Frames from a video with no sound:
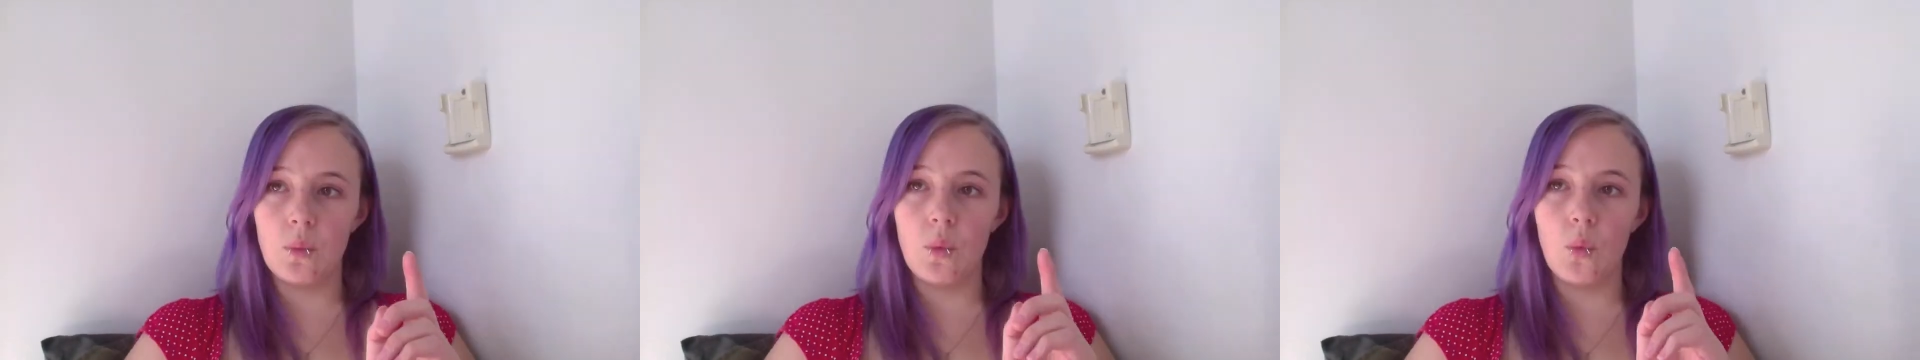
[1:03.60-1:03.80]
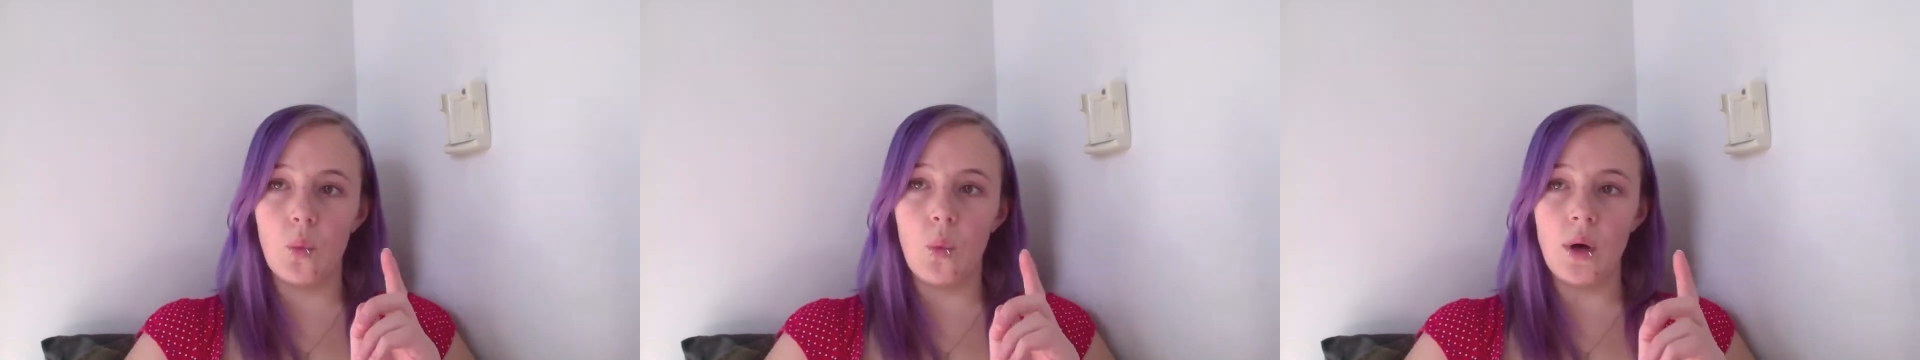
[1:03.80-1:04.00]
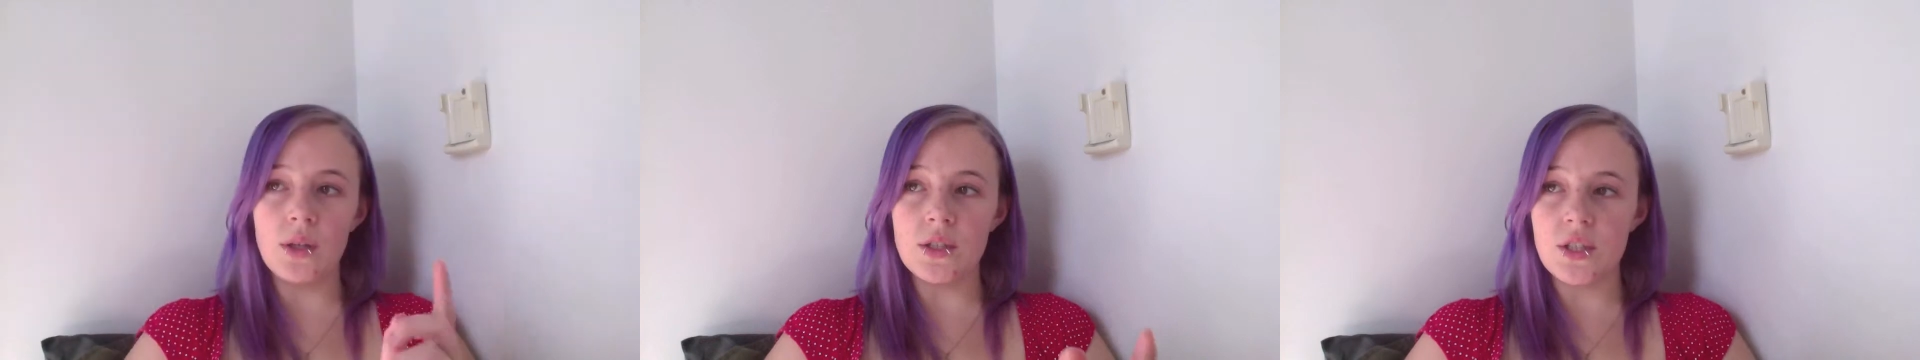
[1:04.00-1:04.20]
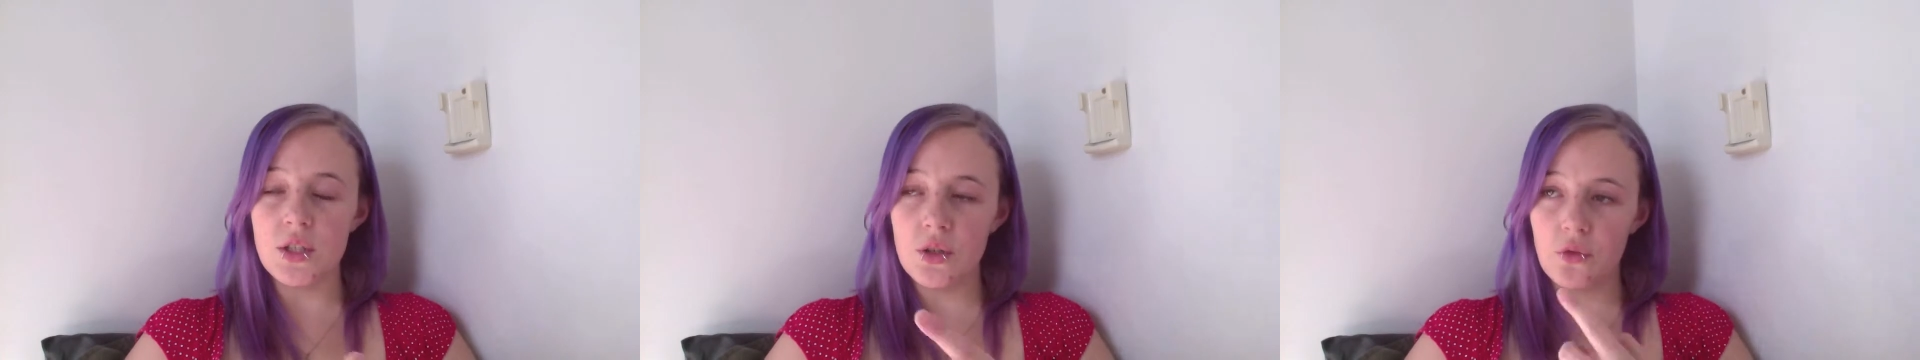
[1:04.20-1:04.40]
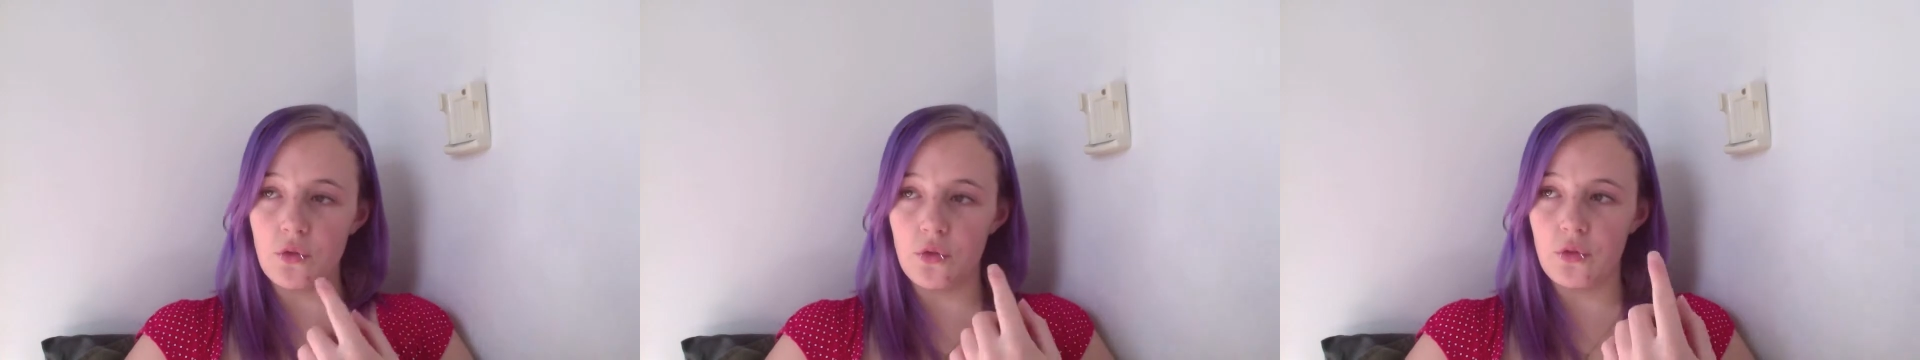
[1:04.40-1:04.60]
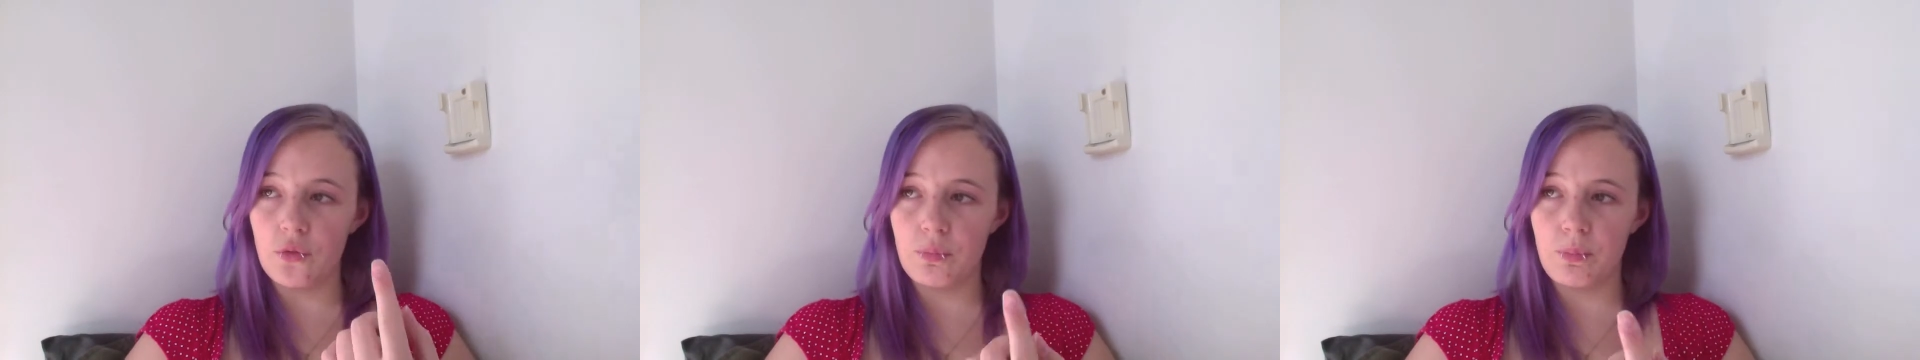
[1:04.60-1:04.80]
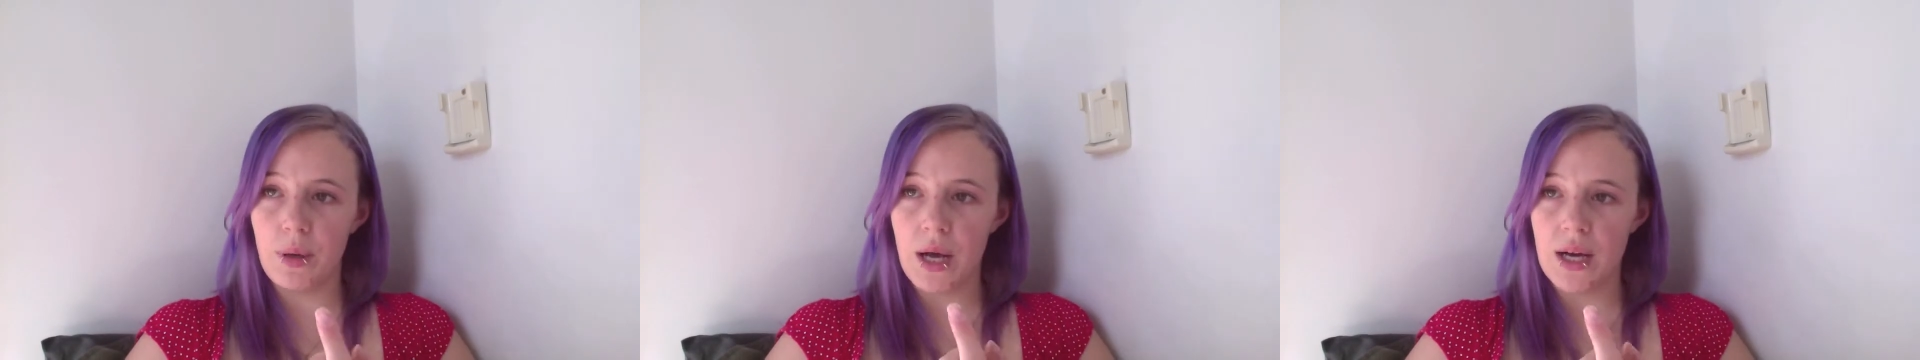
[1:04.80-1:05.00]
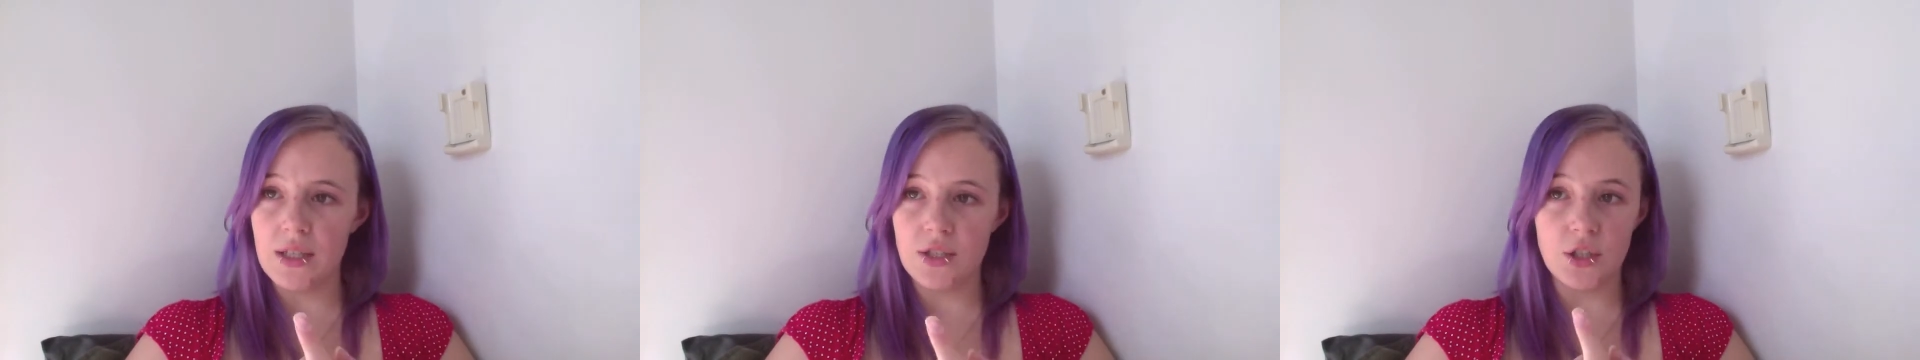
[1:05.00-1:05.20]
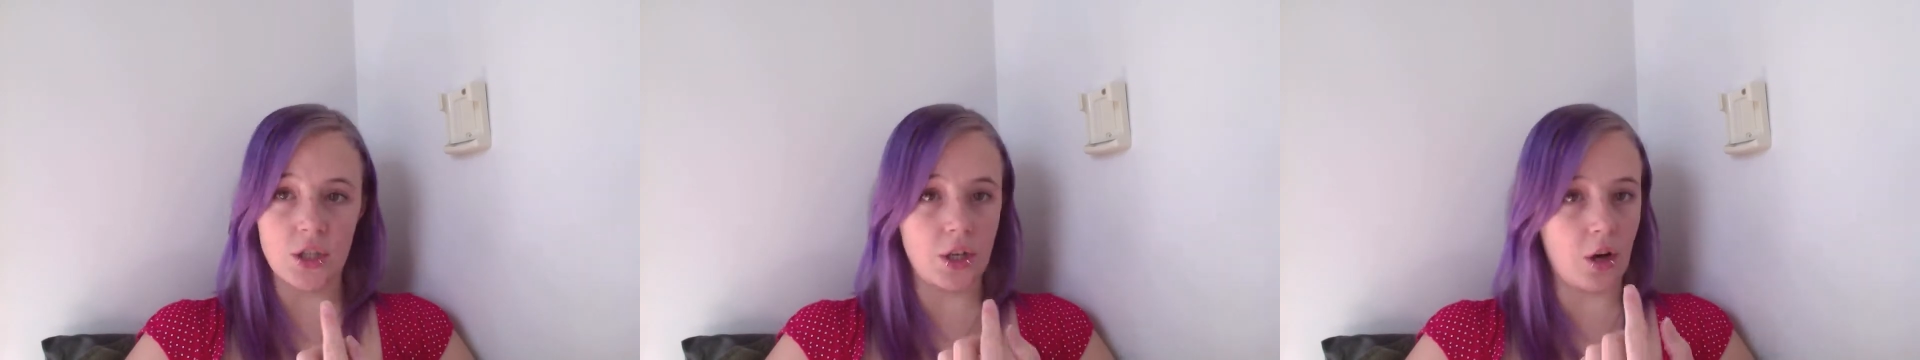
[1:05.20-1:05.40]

Once you've passed